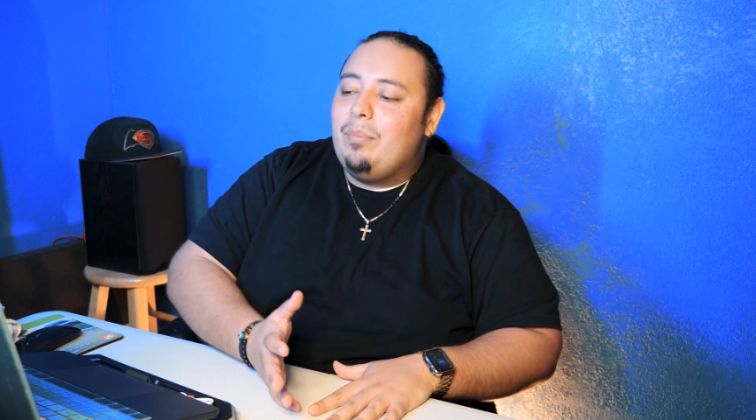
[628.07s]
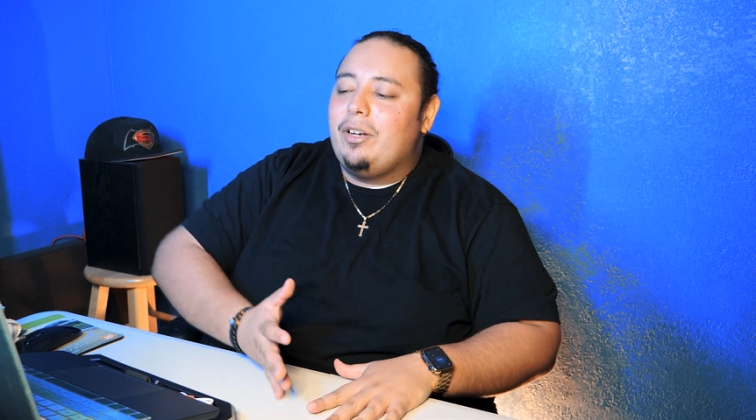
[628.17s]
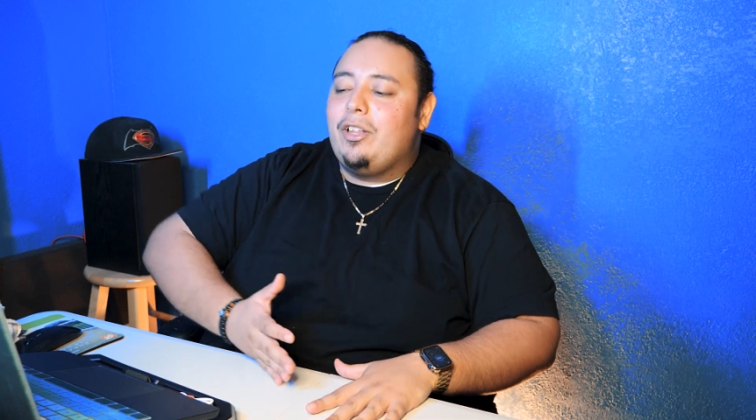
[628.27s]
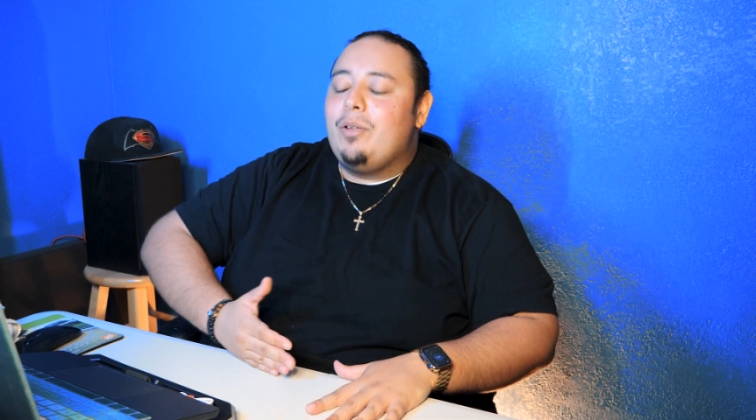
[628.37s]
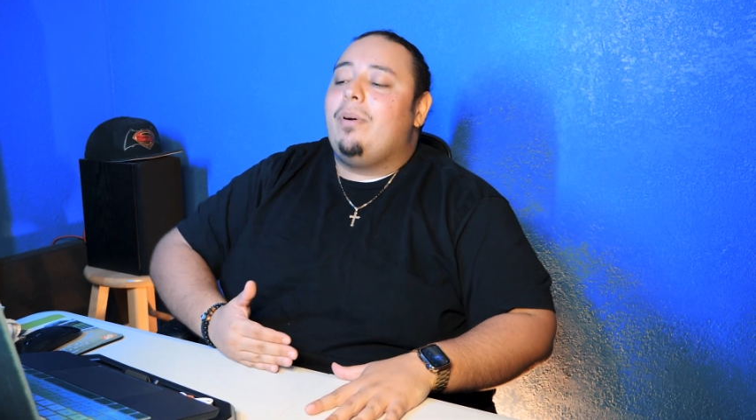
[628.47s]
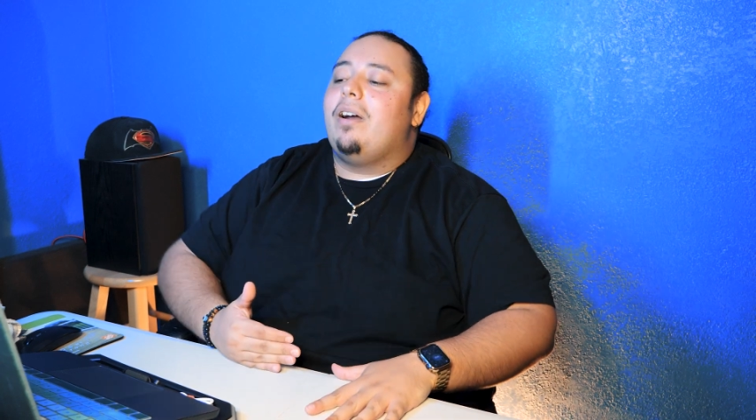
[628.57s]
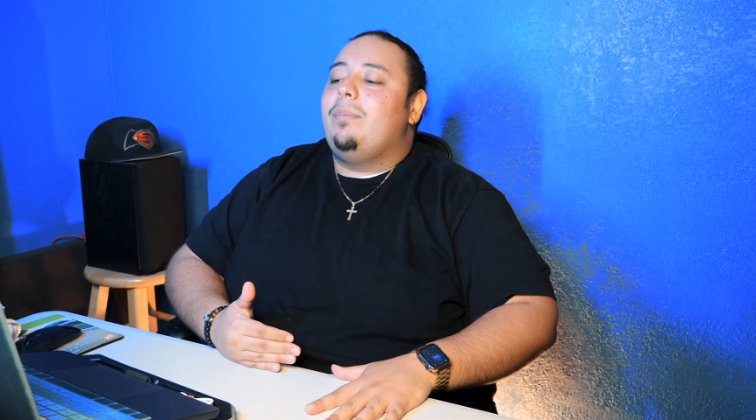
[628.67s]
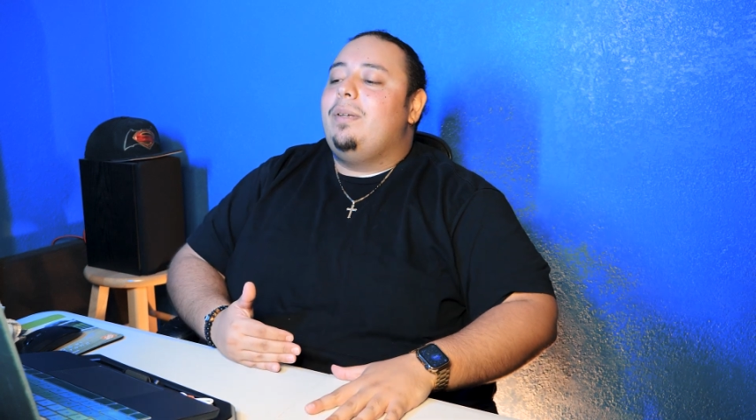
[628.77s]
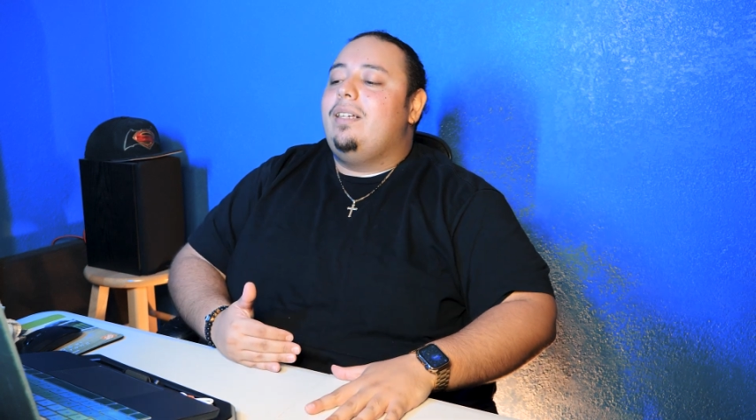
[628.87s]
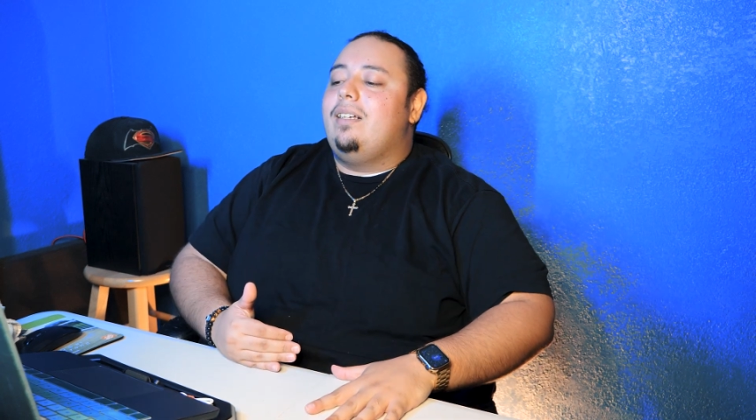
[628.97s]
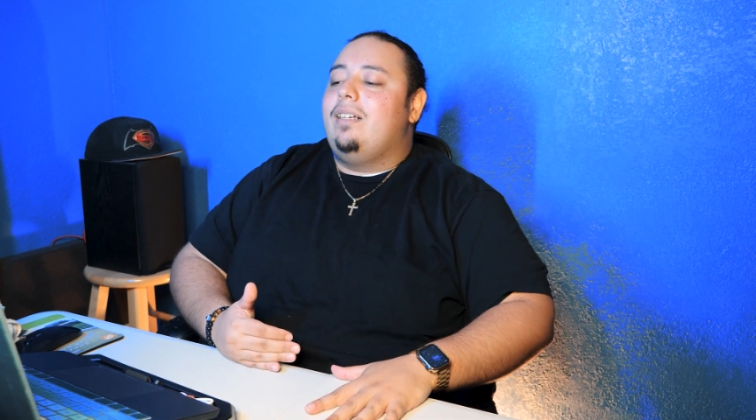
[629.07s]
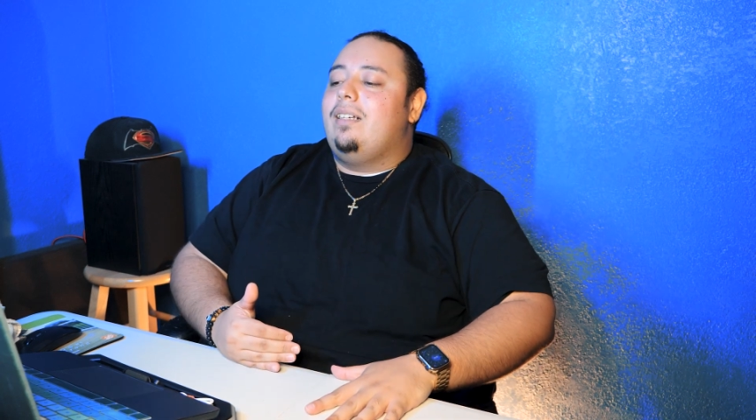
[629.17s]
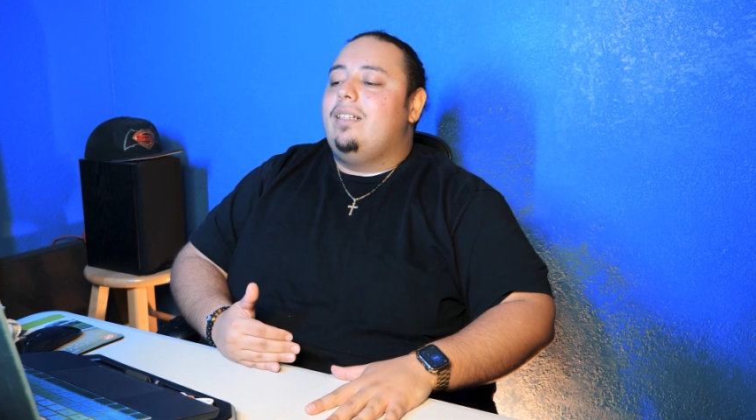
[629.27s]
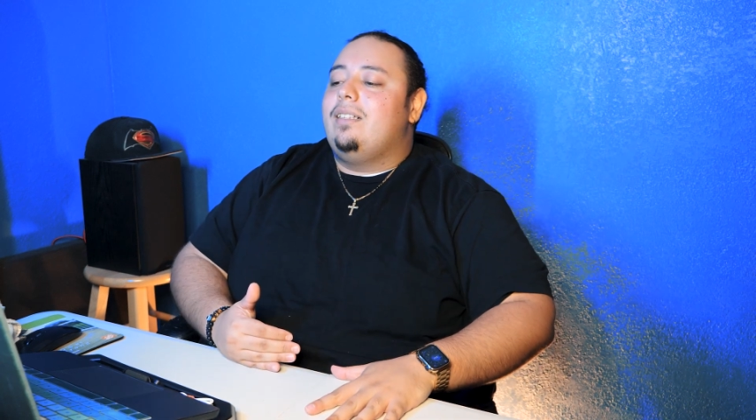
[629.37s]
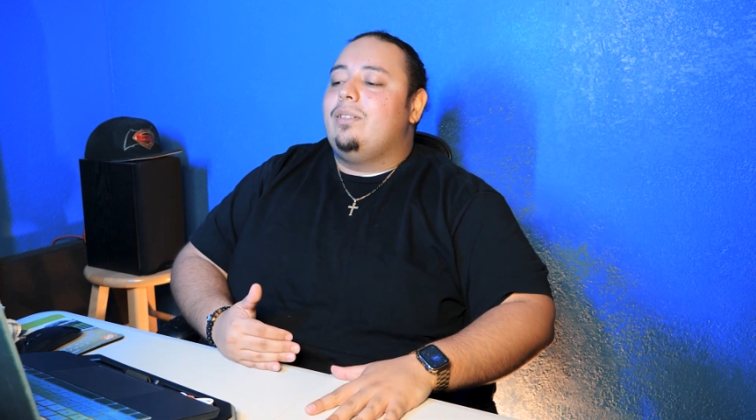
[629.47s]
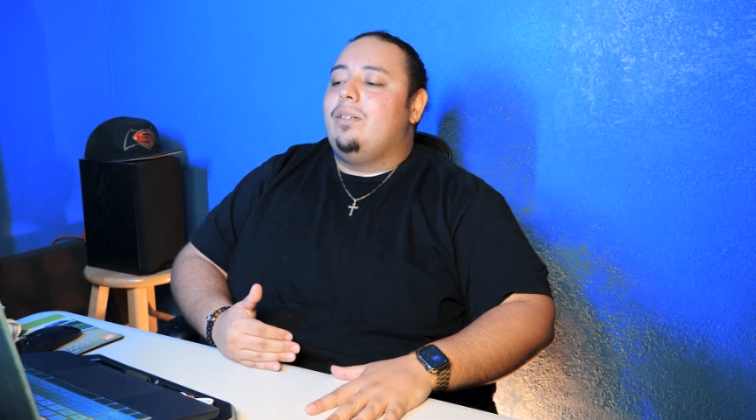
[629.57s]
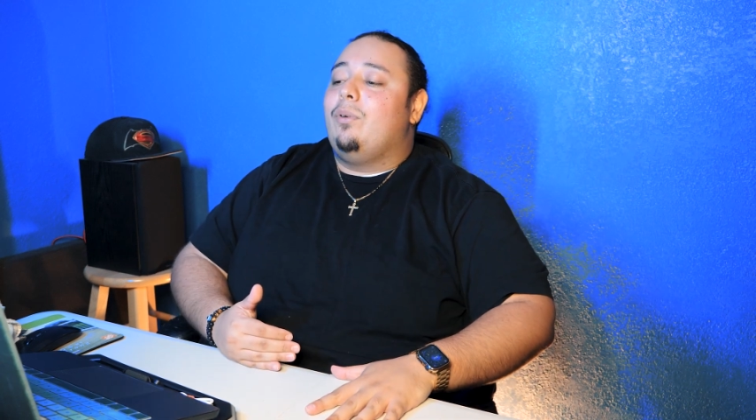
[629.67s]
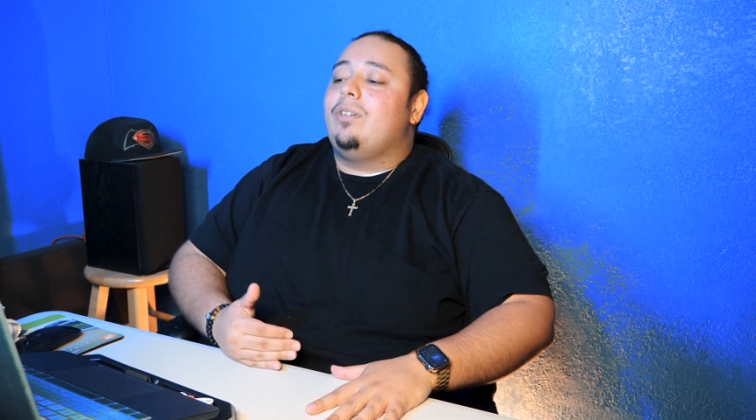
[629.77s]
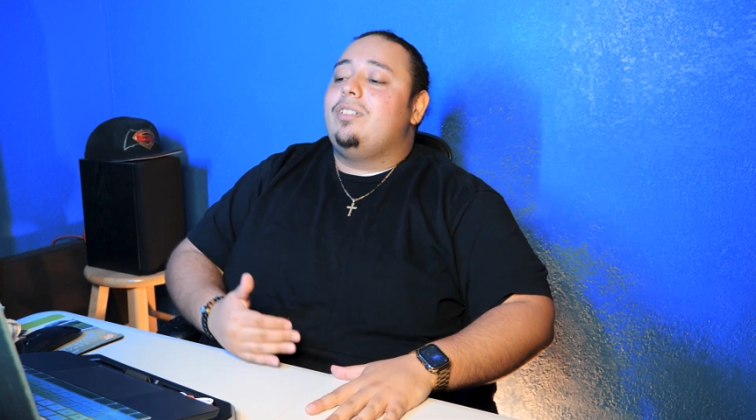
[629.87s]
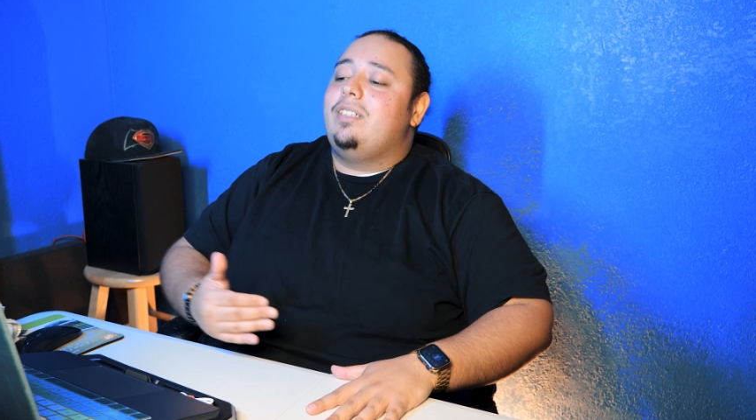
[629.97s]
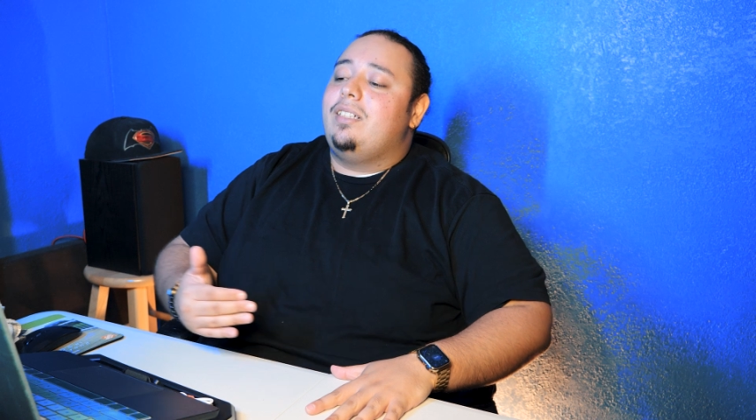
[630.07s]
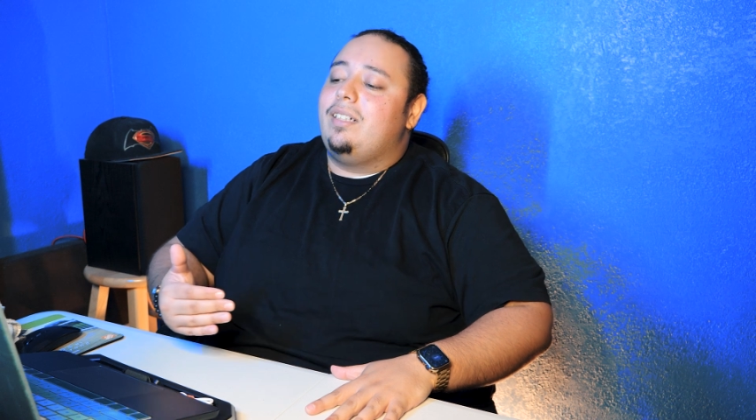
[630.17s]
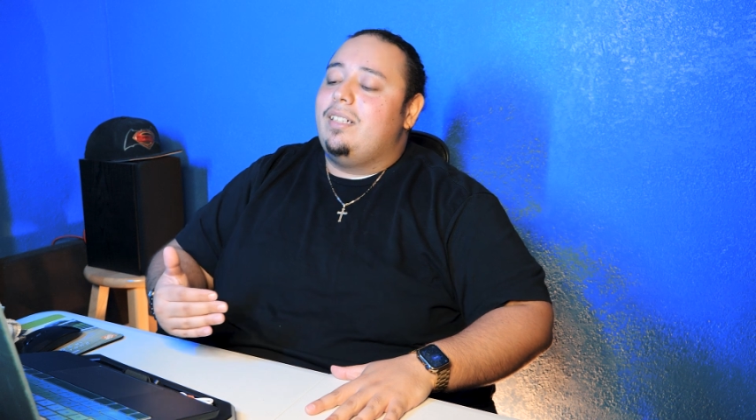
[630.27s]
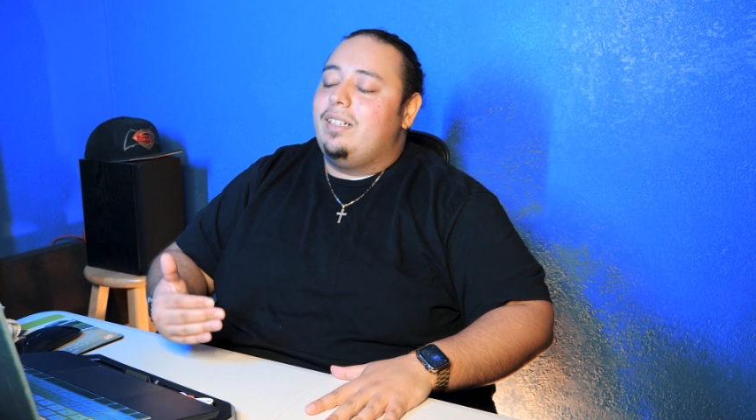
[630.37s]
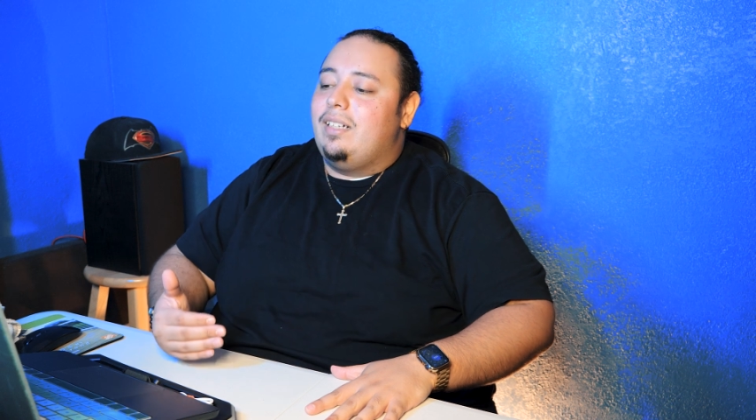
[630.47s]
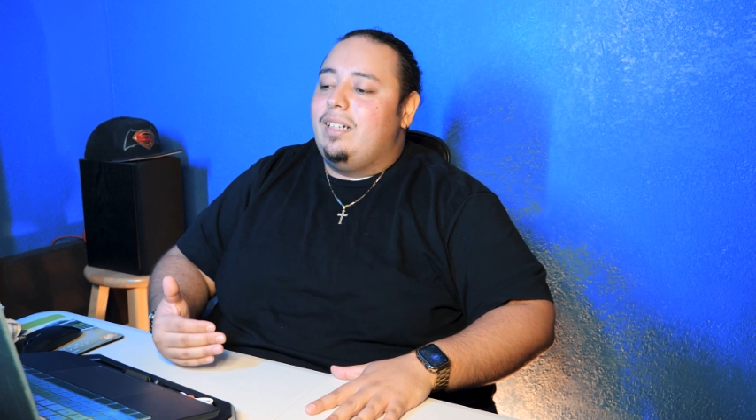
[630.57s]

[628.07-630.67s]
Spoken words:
Another part of me is wants to